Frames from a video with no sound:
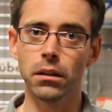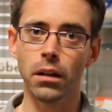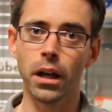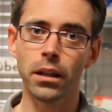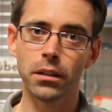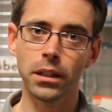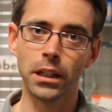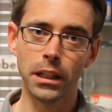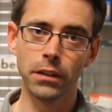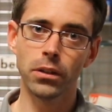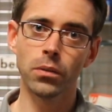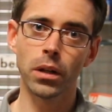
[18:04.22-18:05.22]
likely
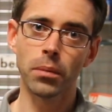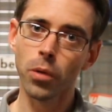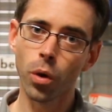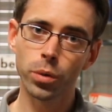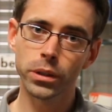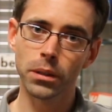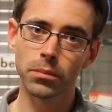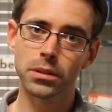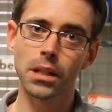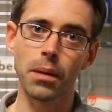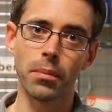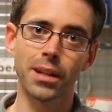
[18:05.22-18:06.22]
even when I'm holding them
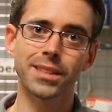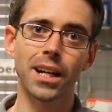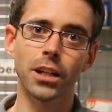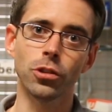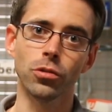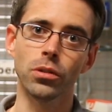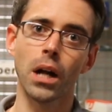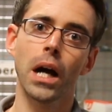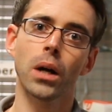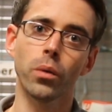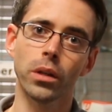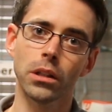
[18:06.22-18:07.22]
side by side, you're
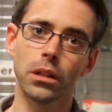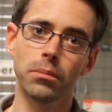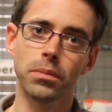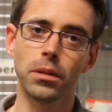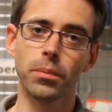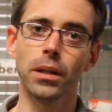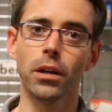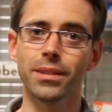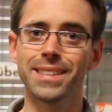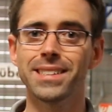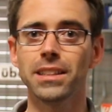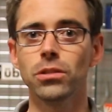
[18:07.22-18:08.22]
not going to be able
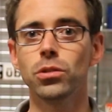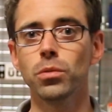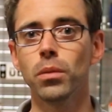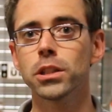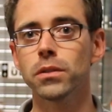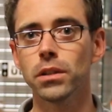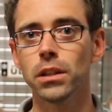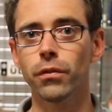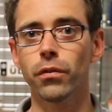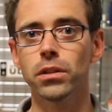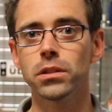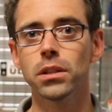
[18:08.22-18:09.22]
to see too much of a
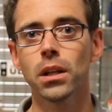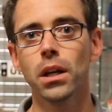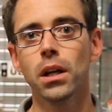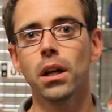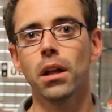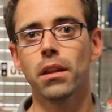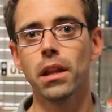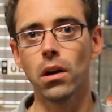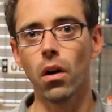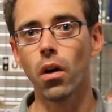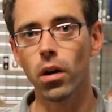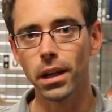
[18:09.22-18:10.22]
difference. They
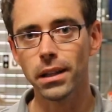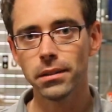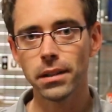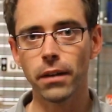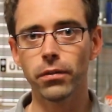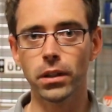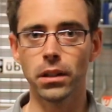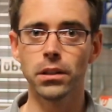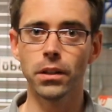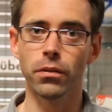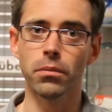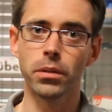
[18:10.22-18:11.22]
are in definitely a
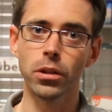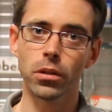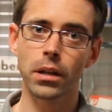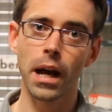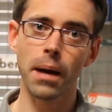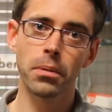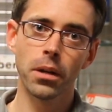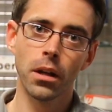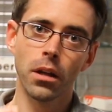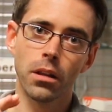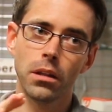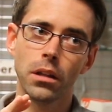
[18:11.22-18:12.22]
different mirror cap.
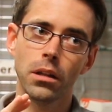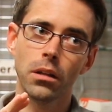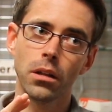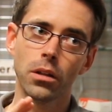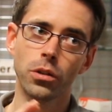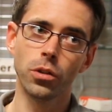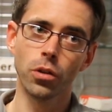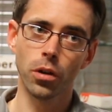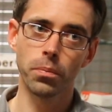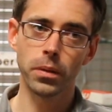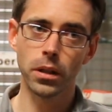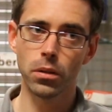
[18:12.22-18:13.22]
The
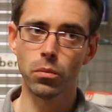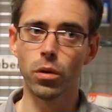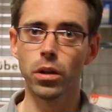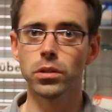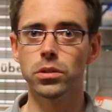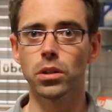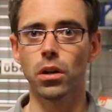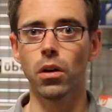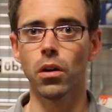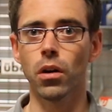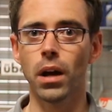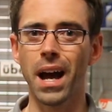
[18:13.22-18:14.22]
European ones
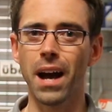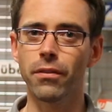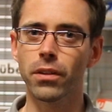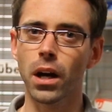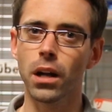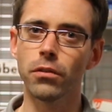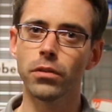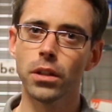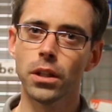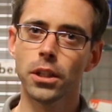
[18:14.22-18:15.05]
have kind of,